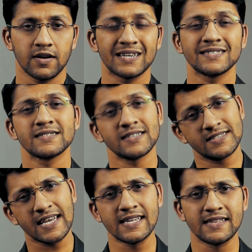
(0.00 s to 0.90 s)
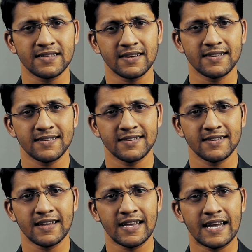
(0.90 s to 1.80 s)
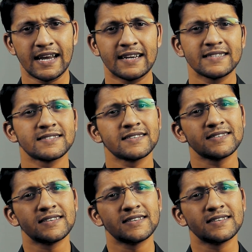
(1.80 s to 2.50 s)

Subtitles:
It is the zenith. It is